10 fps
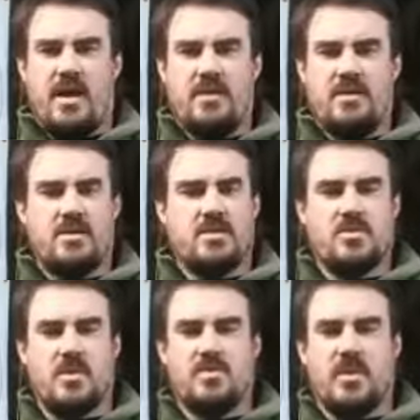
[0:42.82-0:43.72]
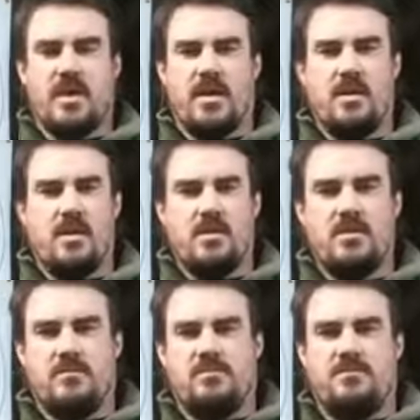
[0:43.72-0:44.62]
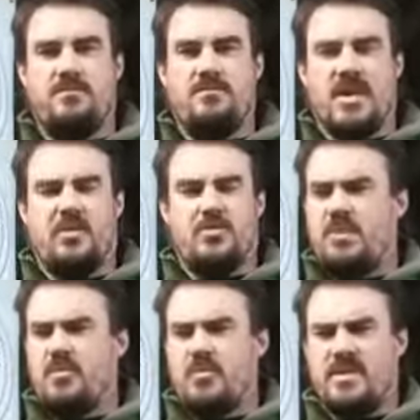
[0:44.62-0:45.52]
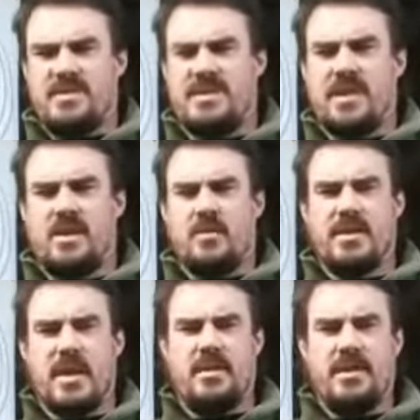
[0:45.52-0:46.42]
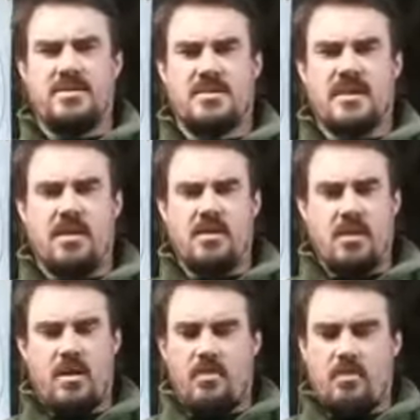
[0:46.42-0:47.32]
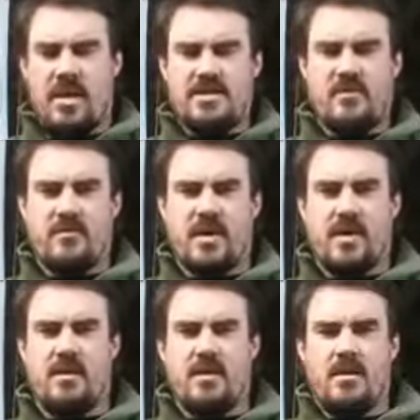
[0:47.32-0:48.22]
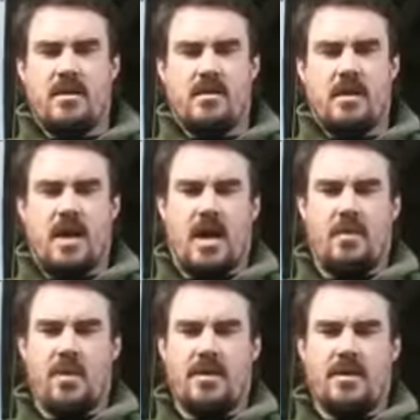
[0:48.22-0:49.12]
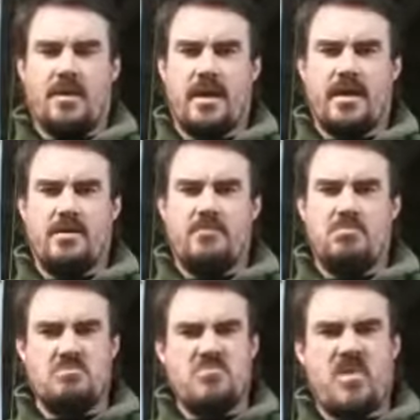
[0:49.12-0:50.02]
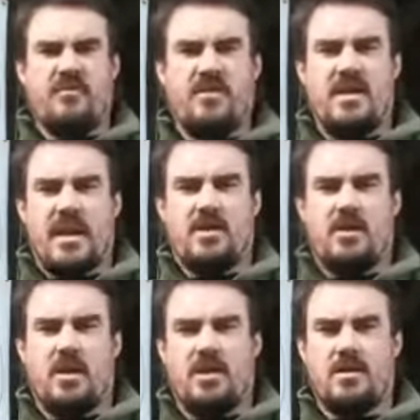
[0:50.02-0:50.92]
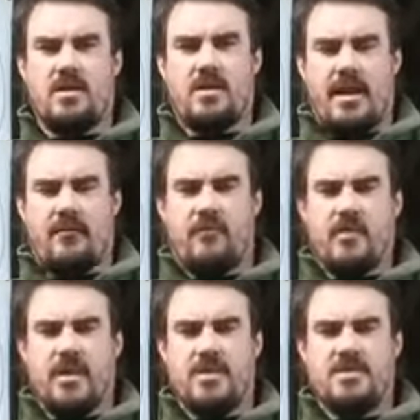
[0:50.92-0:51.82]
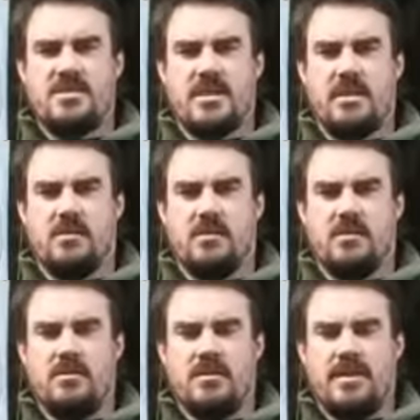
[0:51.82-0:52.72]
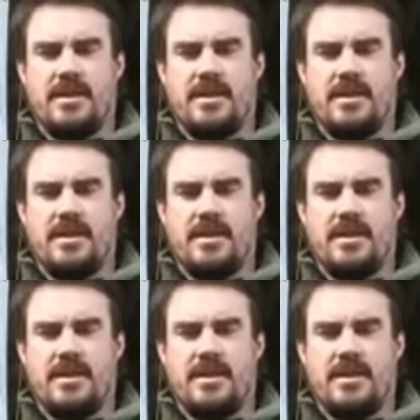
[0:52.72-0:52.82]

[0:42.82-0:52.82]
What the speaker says: He does one as well. I don't remember exactly what time he hits the air, but it's every day. I'm on at roughly 9 o'clock every single night.